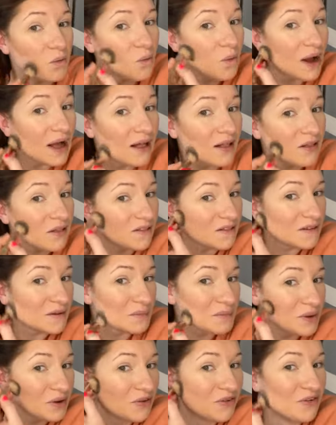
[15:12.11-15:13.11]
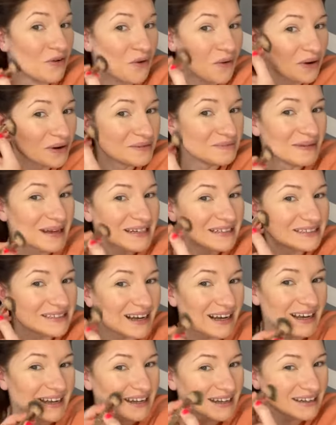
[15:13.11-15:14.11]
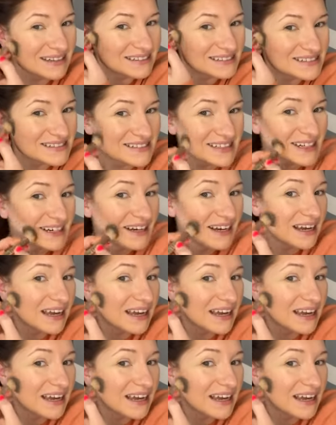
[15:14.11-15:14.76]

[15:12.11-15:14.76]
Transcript: well before midnight